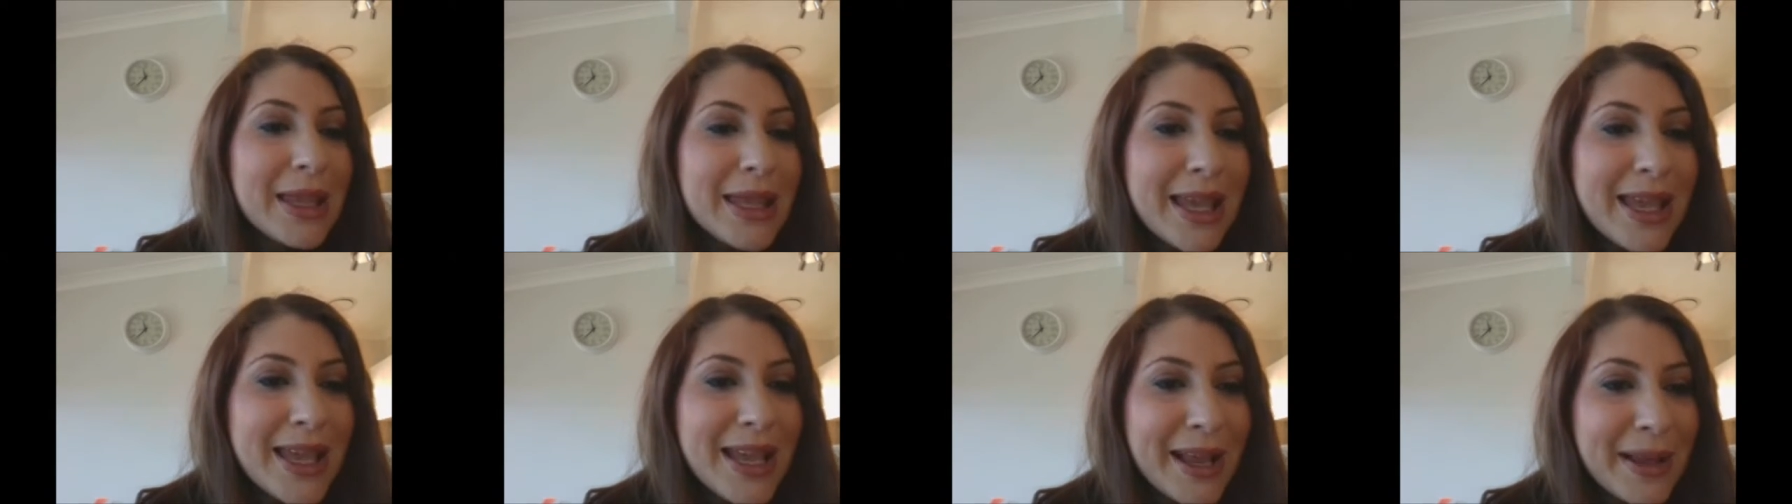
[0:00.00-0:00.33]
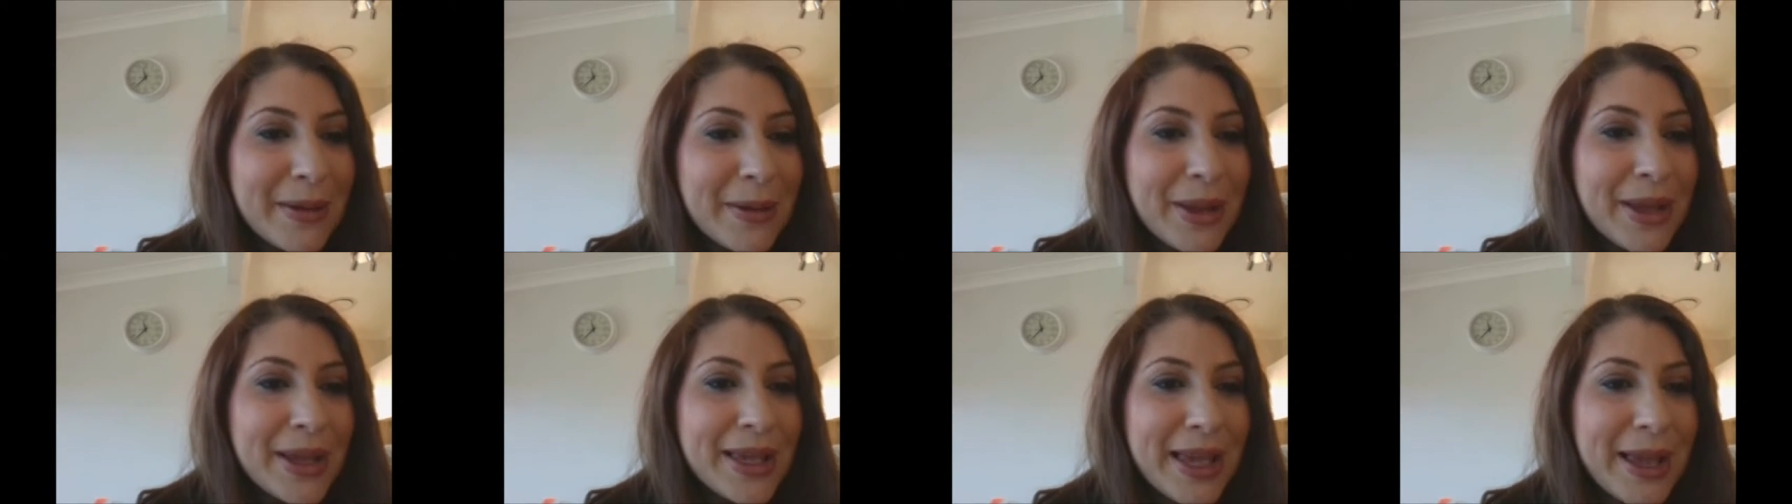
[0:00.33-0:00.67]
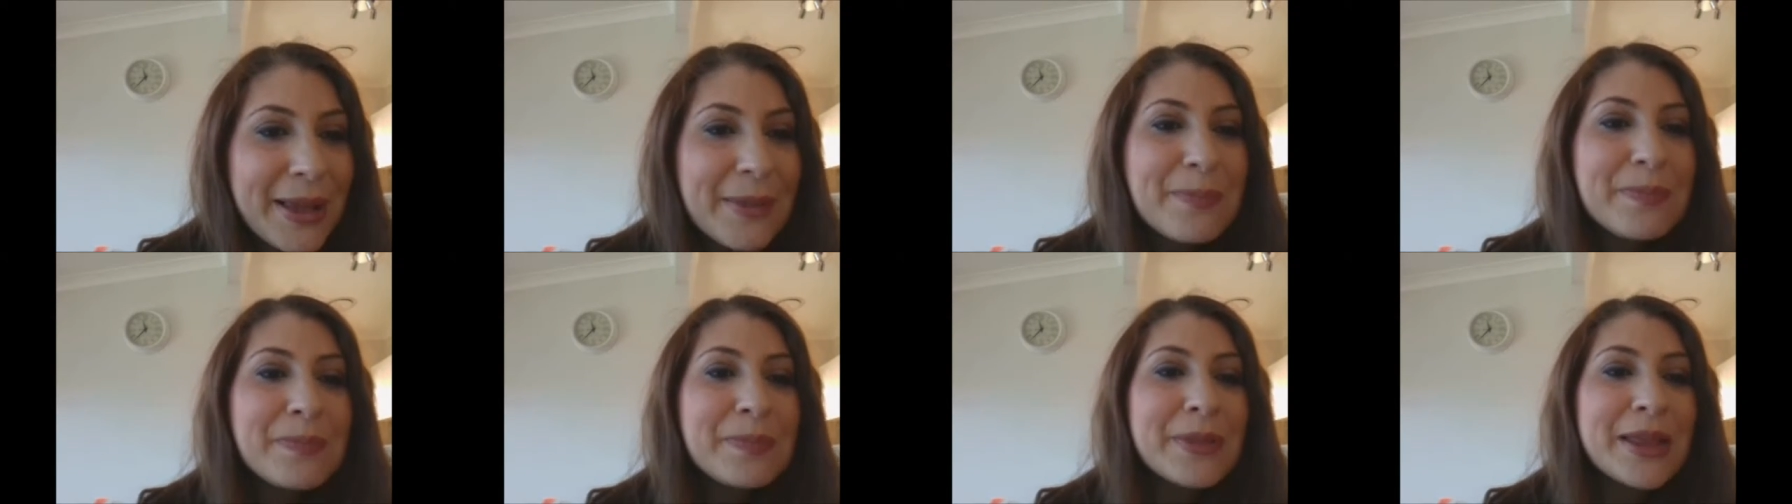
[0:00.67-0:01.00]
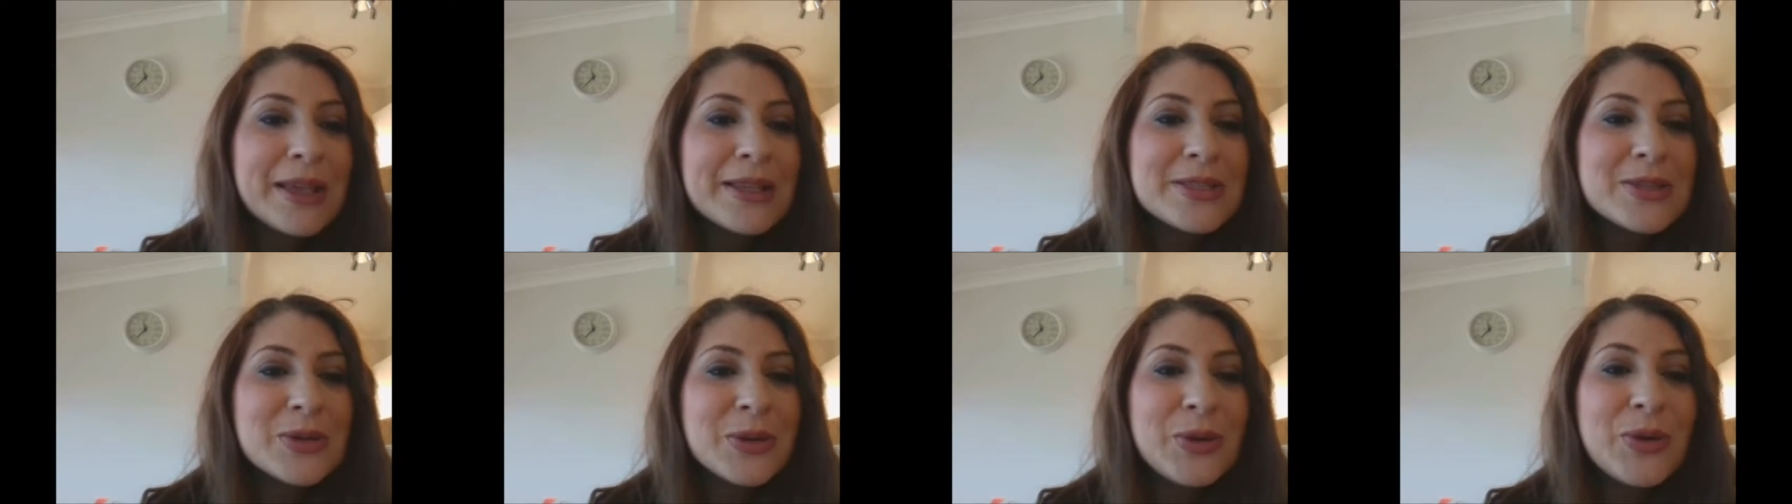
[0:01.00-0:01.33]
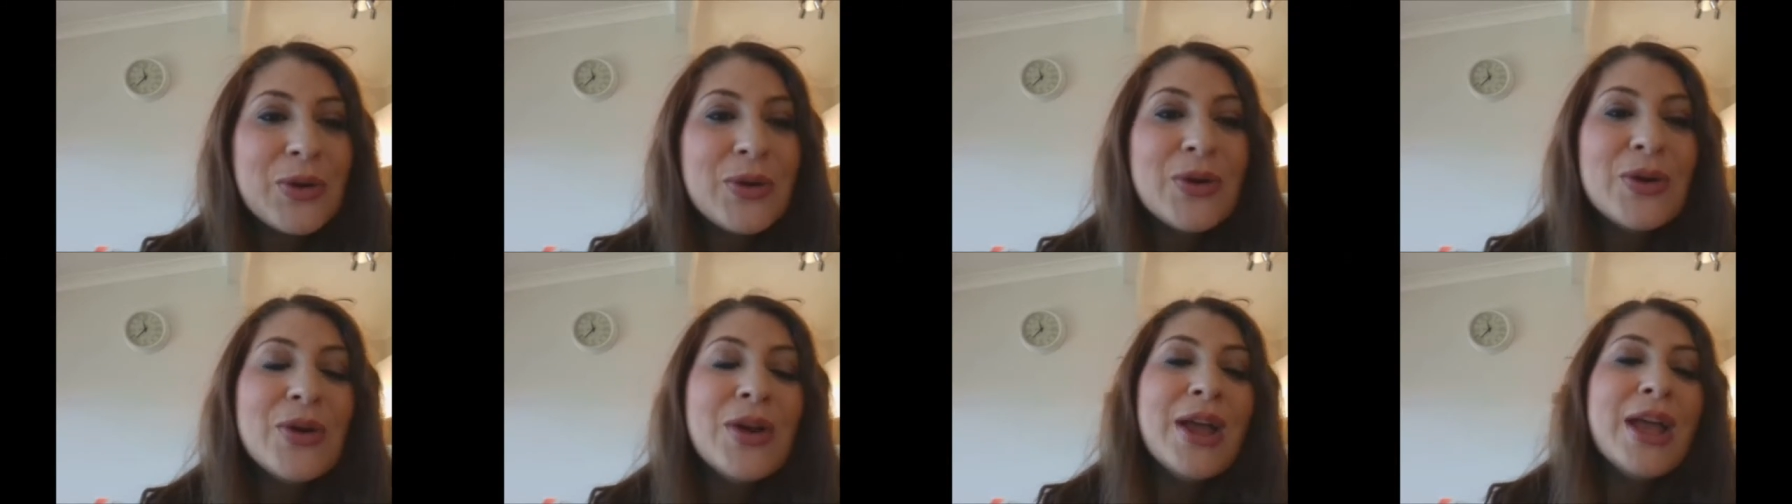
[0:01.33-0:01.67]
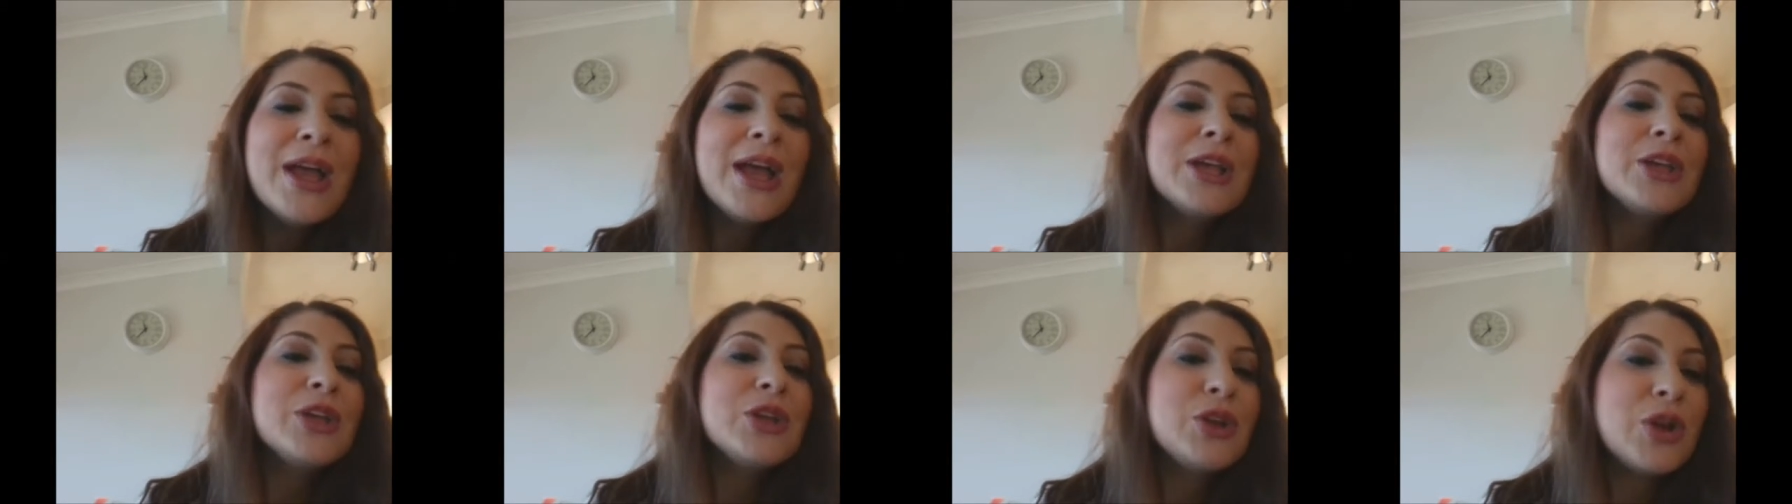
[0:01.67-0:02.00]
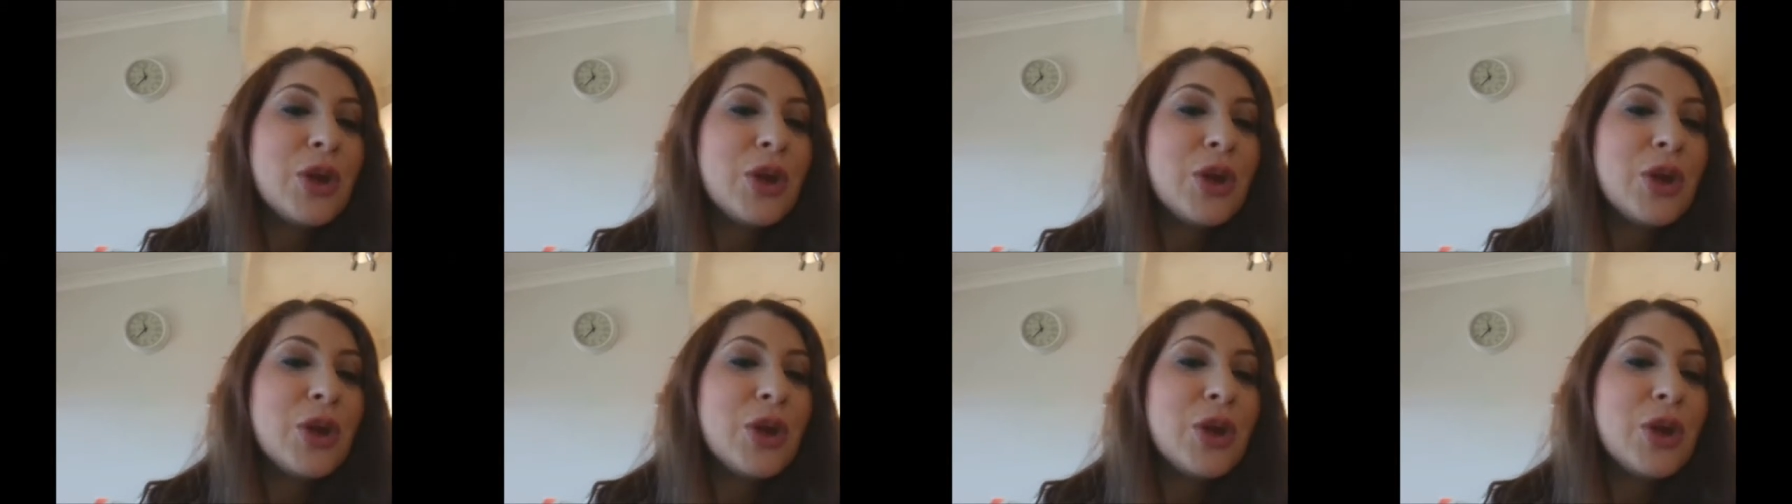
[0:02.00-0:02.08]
yeah, okay, that's all. You